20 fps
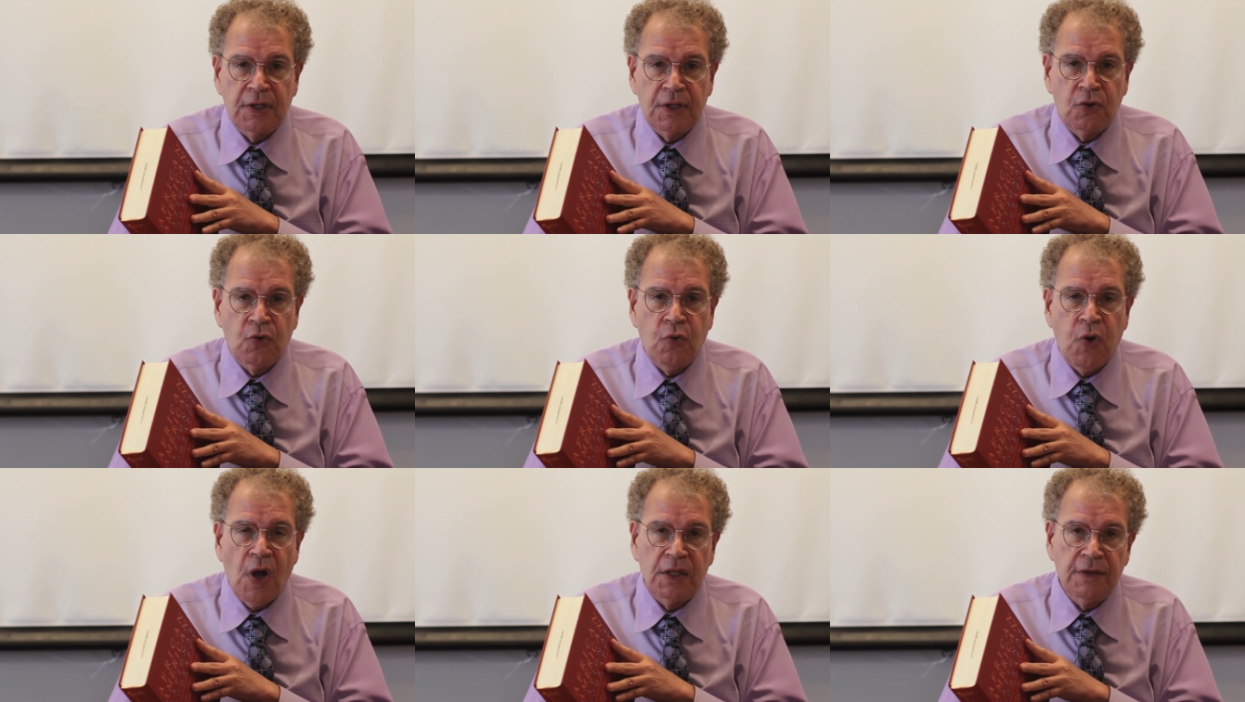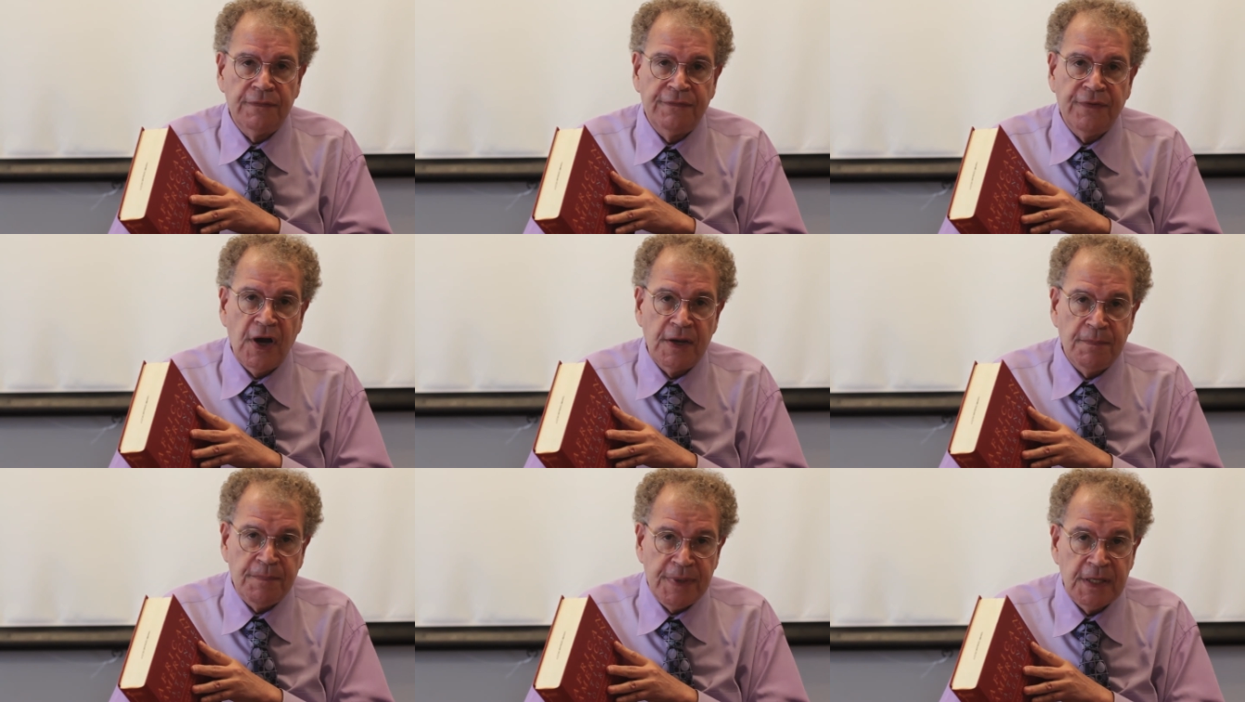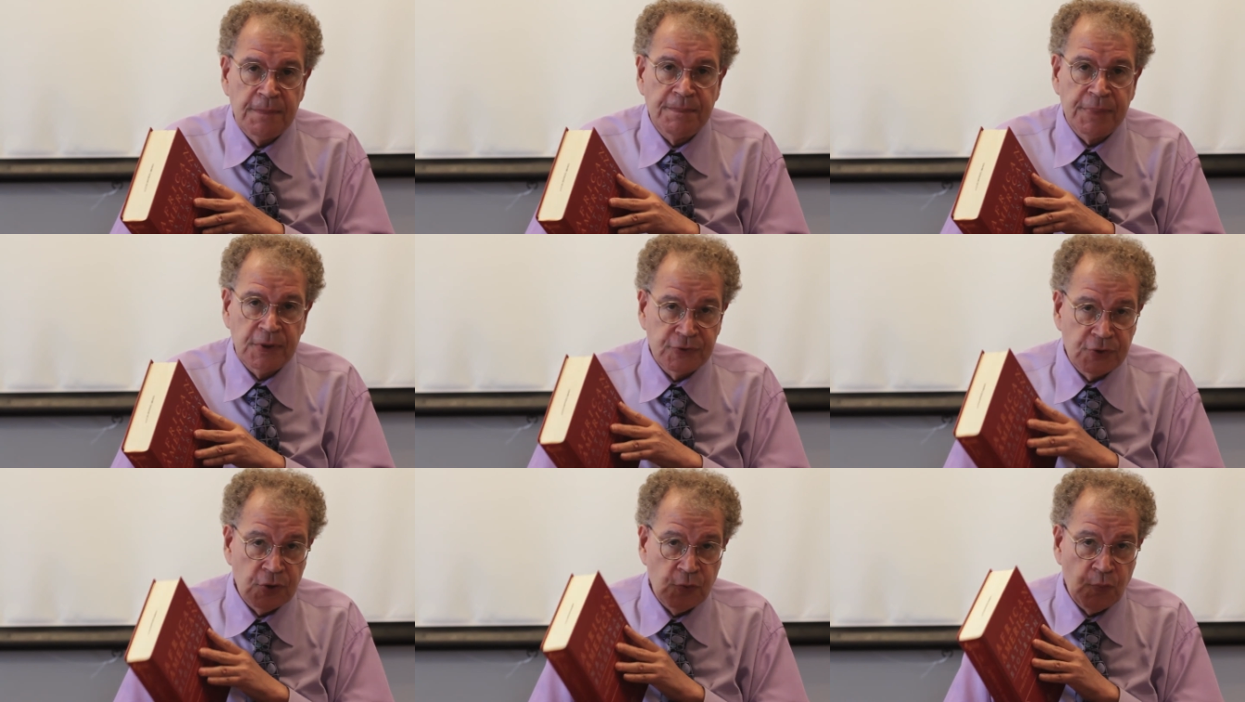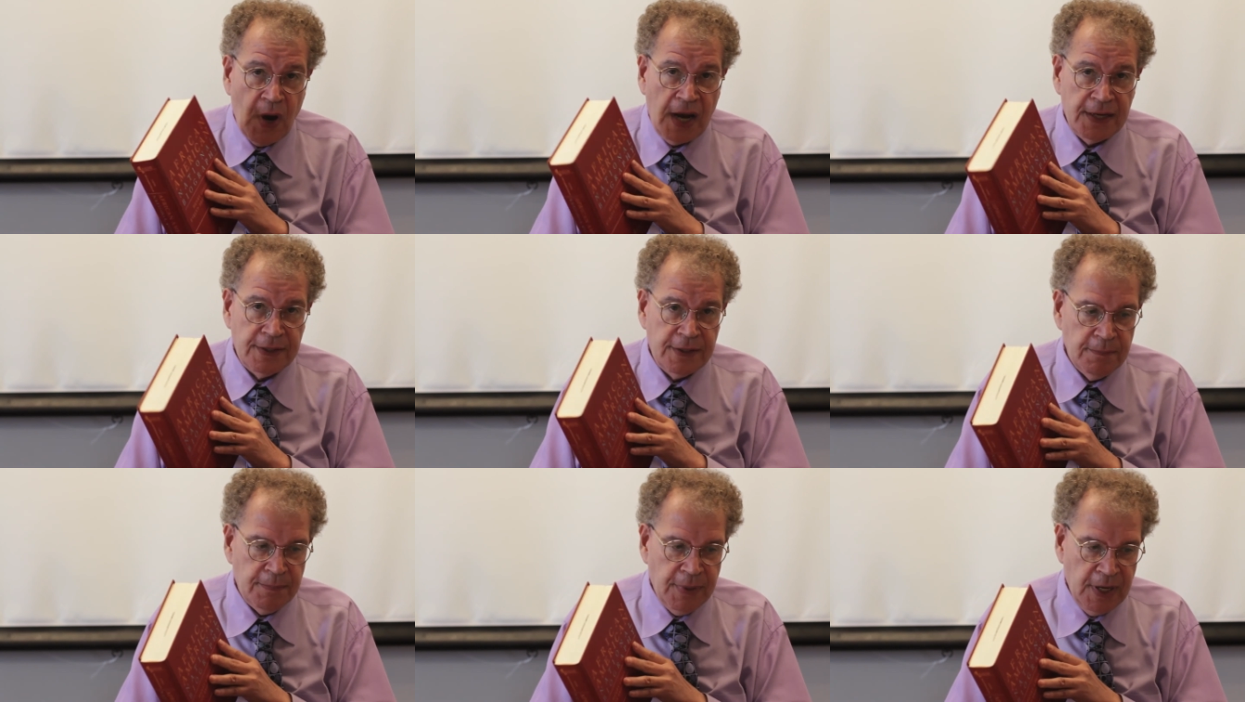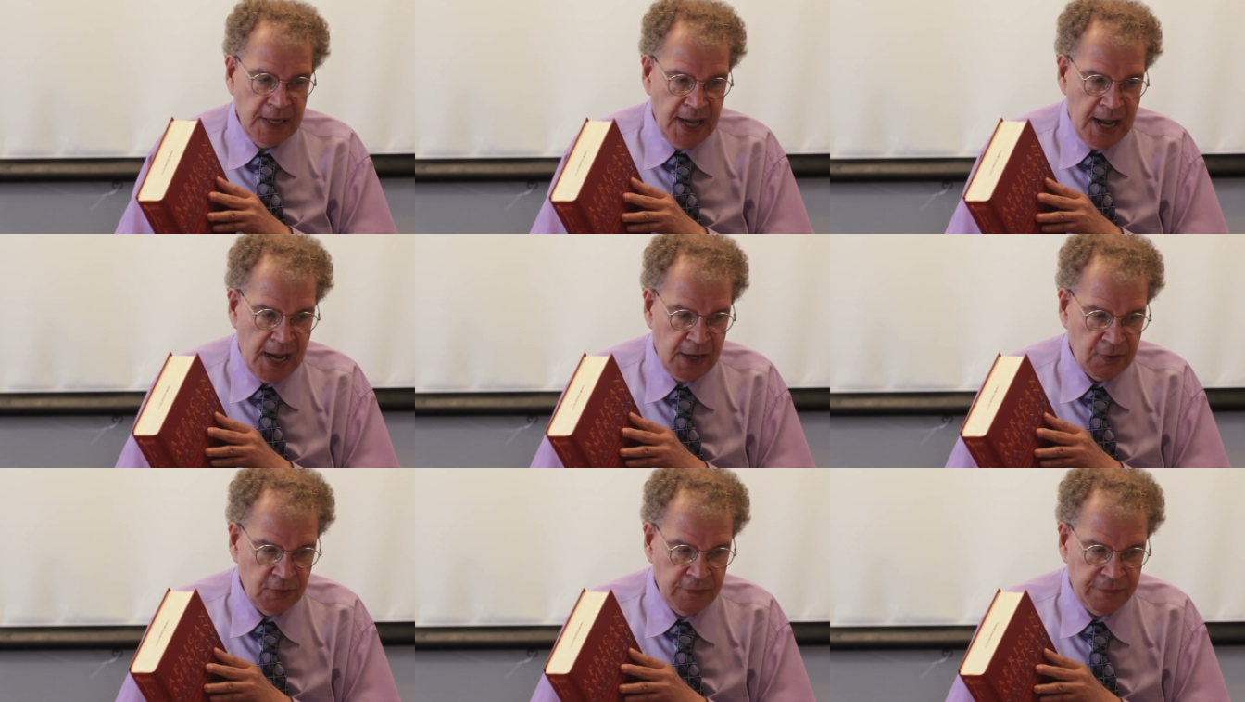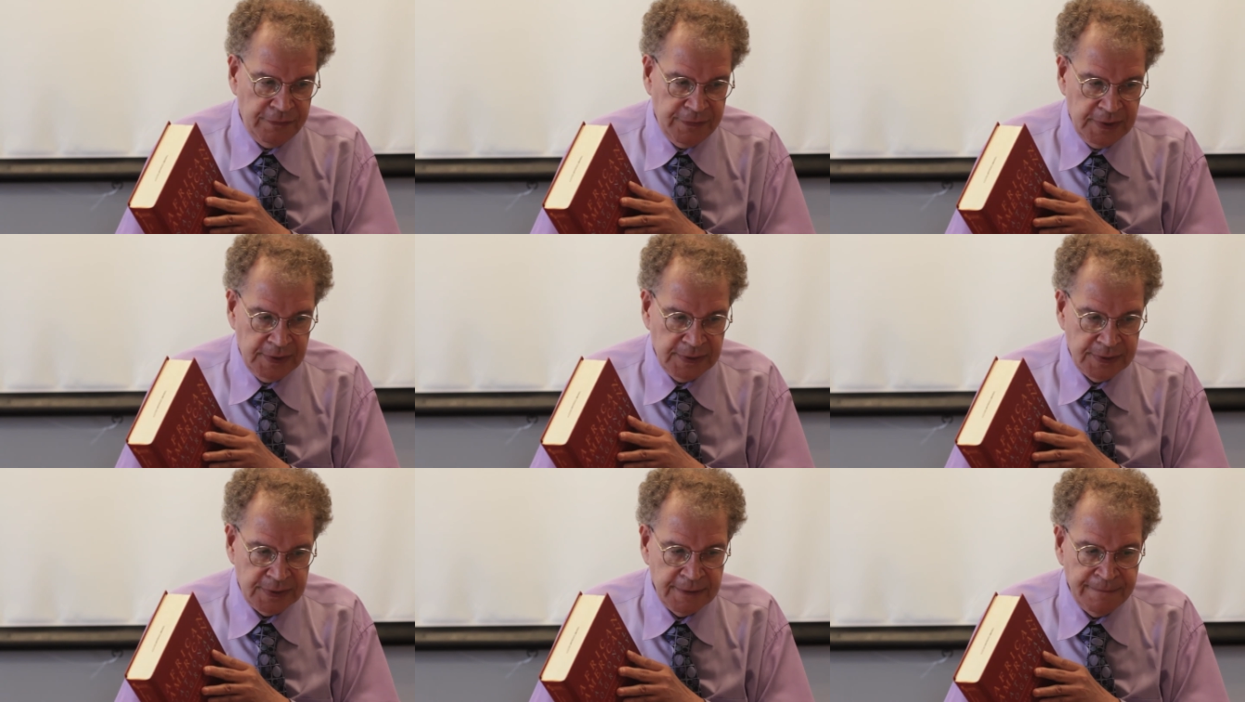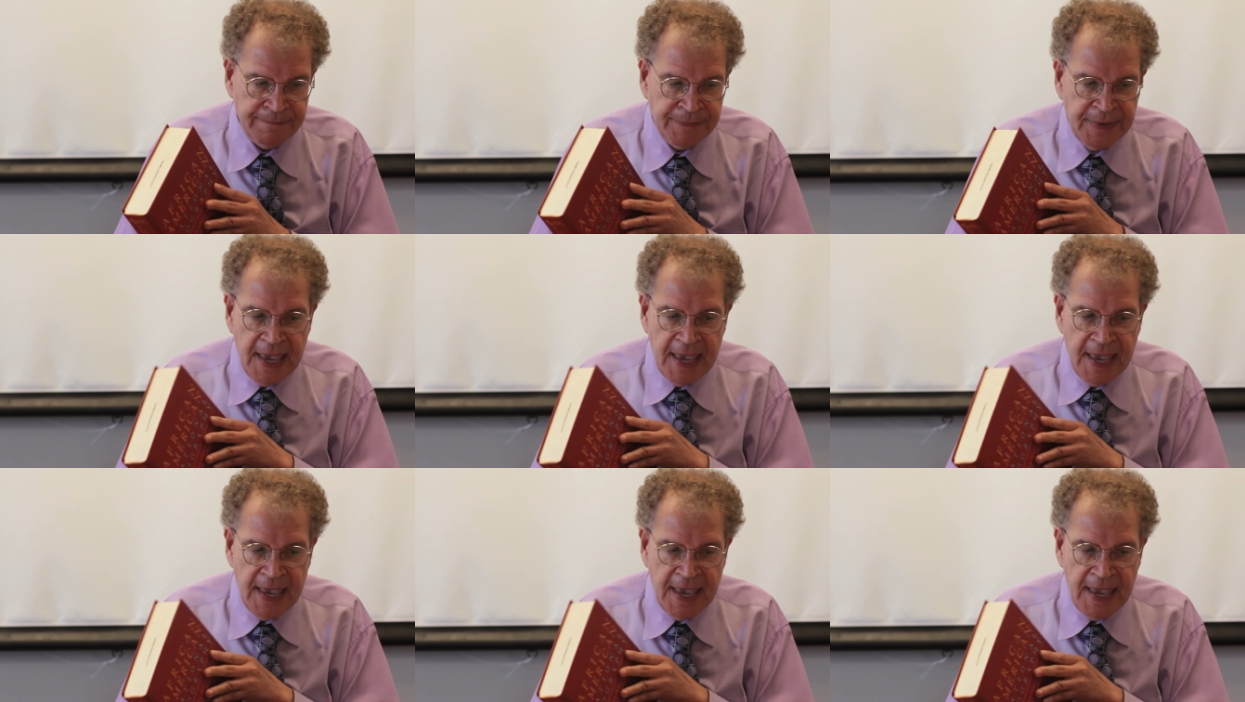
qualified people to write the biographies.